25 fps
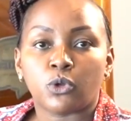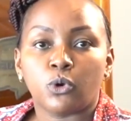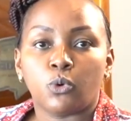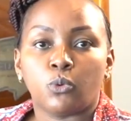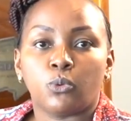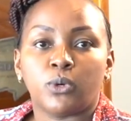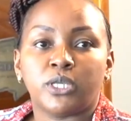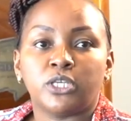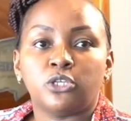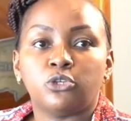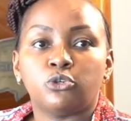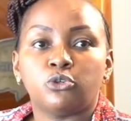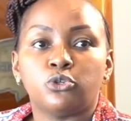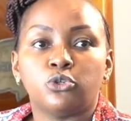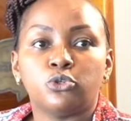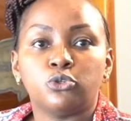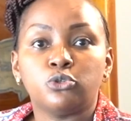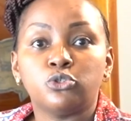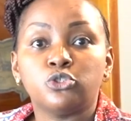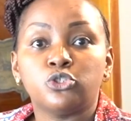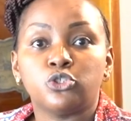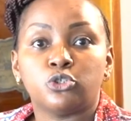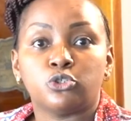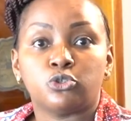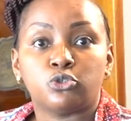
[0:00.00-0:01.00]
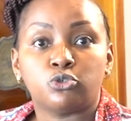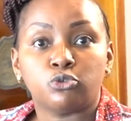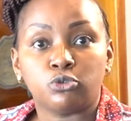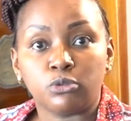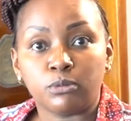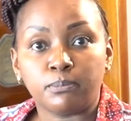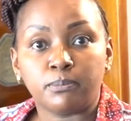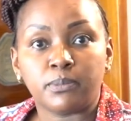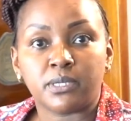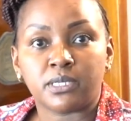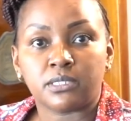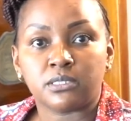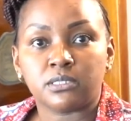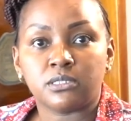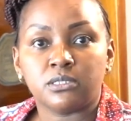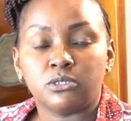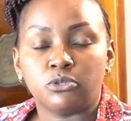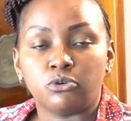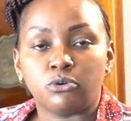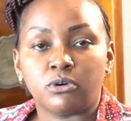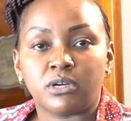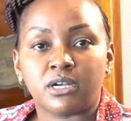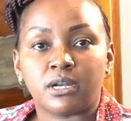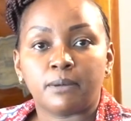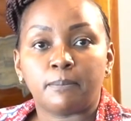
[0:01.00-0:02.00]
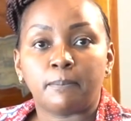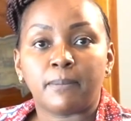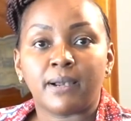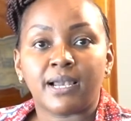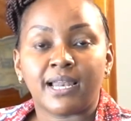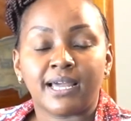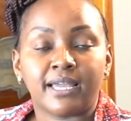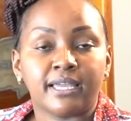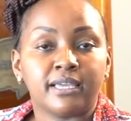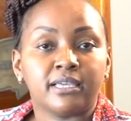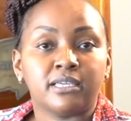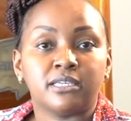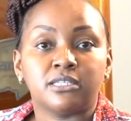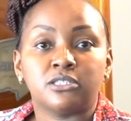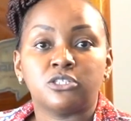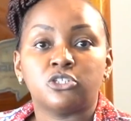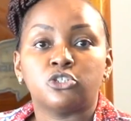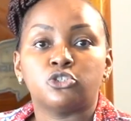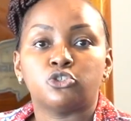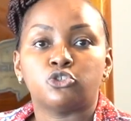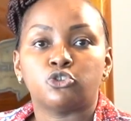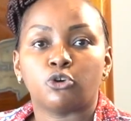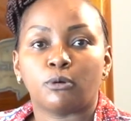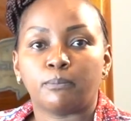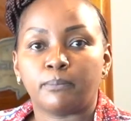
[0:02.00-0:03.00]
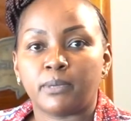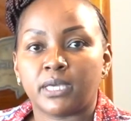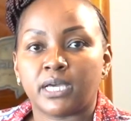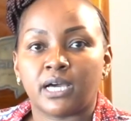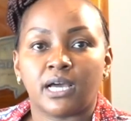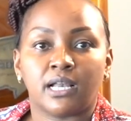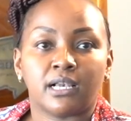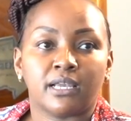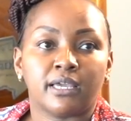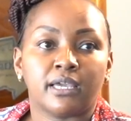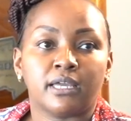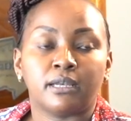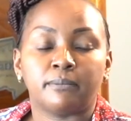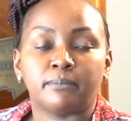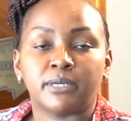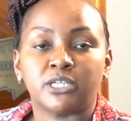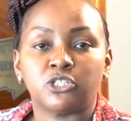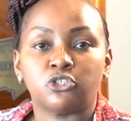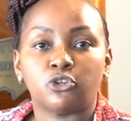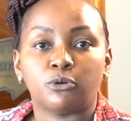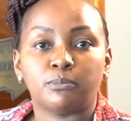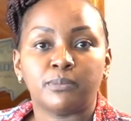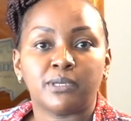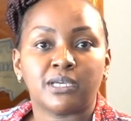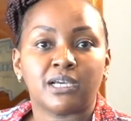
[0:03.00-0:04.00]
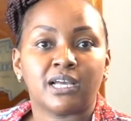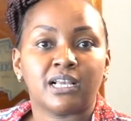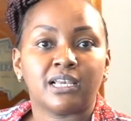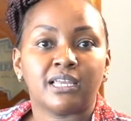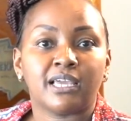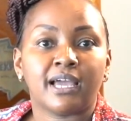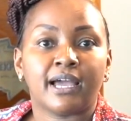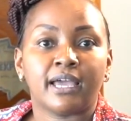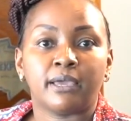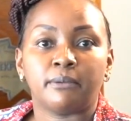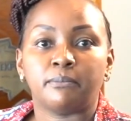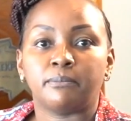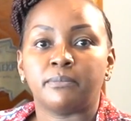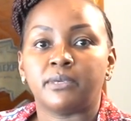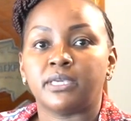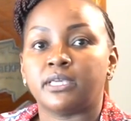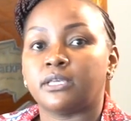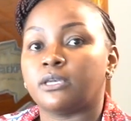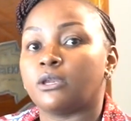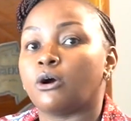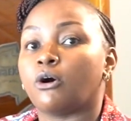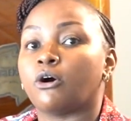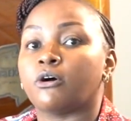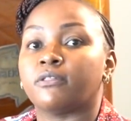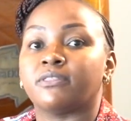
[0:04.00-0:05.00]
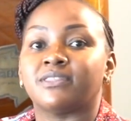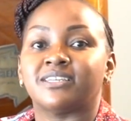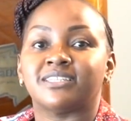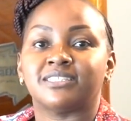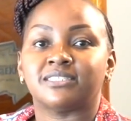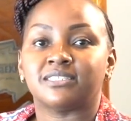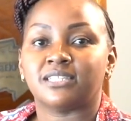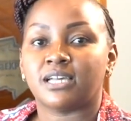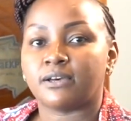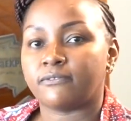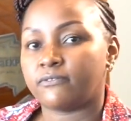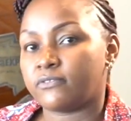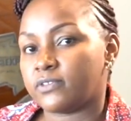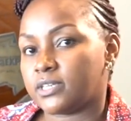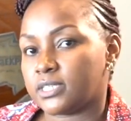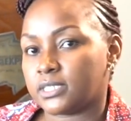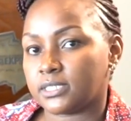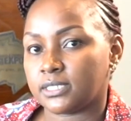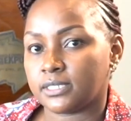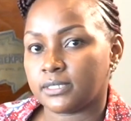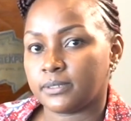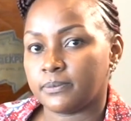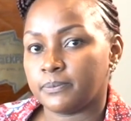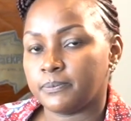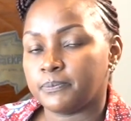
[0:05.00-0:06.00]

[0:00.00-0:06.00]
When you use your toothpaste, you are applying it topically, and by topically I mean on the surface.